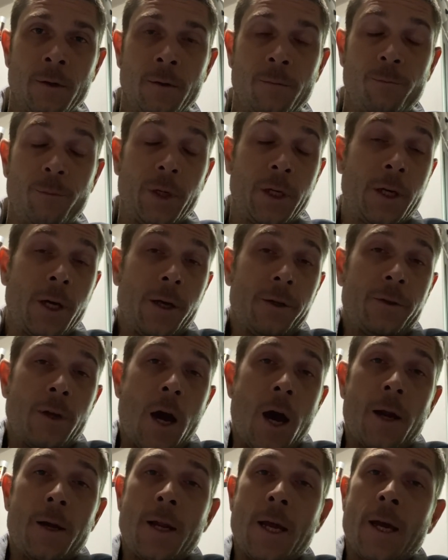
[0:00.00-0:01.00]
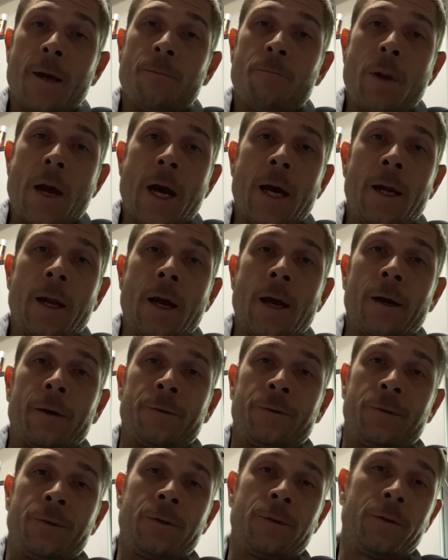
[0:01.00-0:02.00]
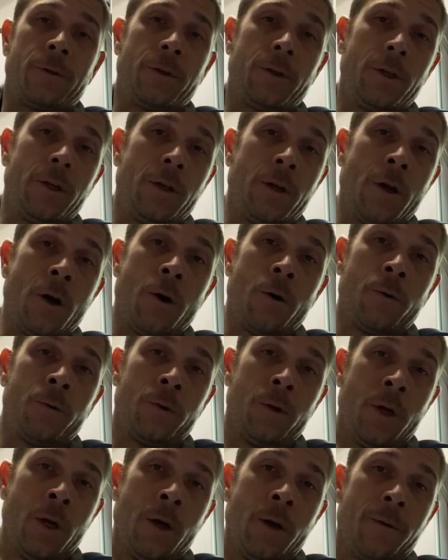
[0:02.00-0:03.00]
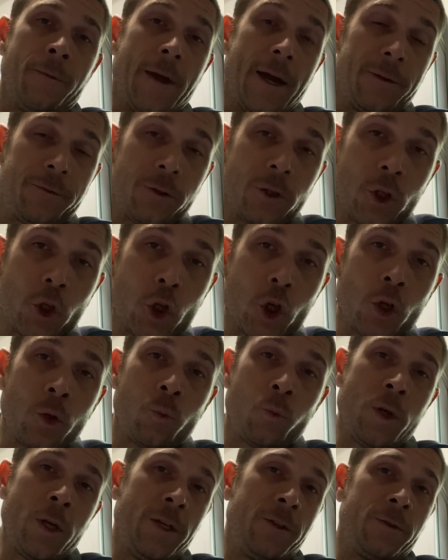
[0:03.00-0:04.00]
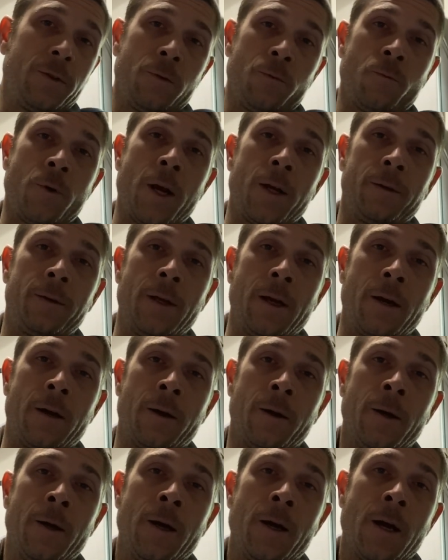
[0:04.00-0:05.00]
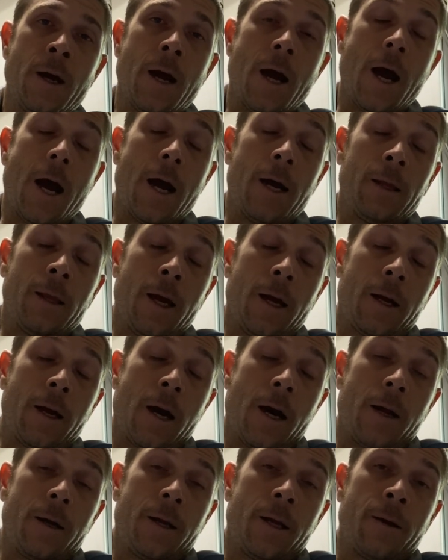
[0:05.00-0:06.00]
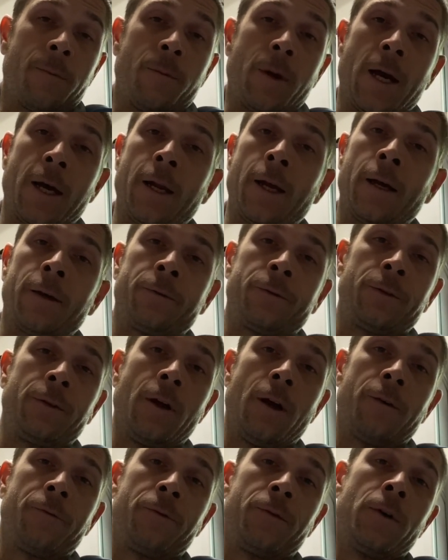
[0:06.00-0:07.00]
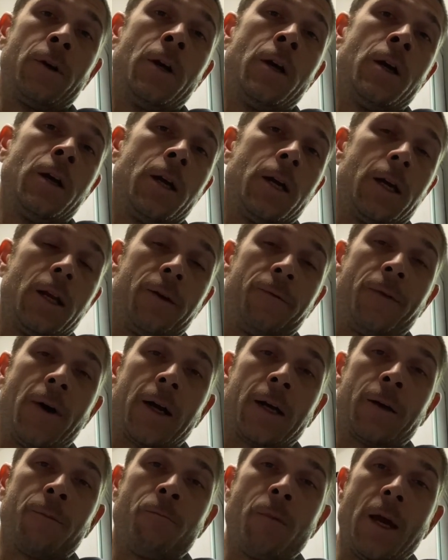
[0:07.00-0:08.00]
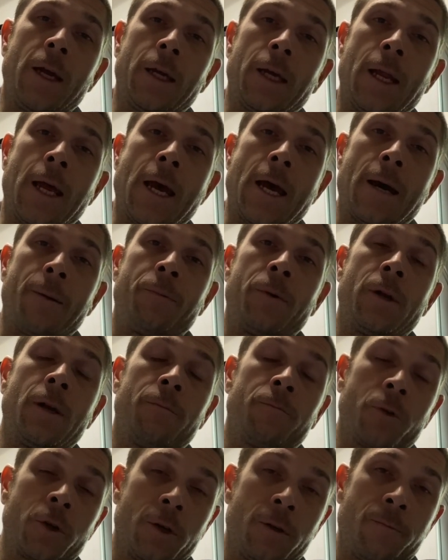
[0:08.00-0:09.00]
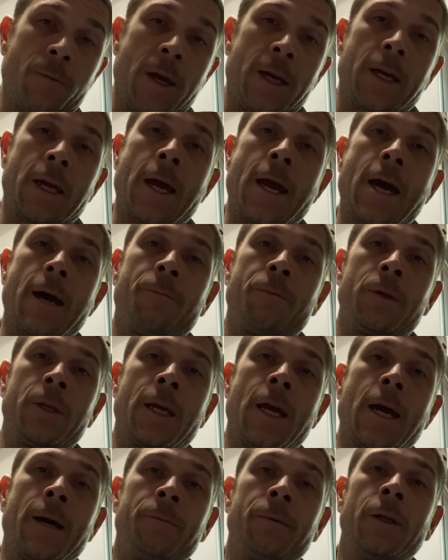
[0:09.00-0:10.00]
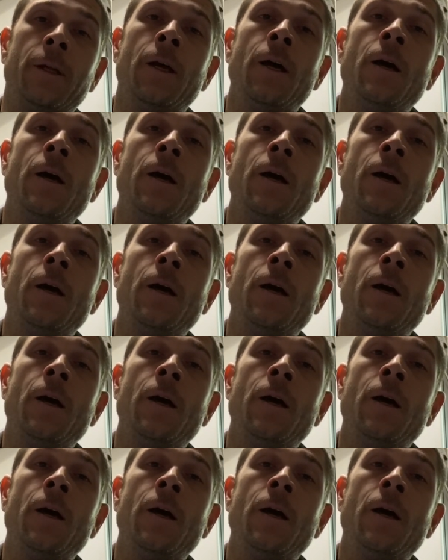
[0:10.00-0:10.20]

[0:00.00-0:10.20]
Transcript: because hot damn badass, you know, that's a good reason right there. I like hot damn badass stuff, and if I can make it happen, I'm going to make it happen, Captain.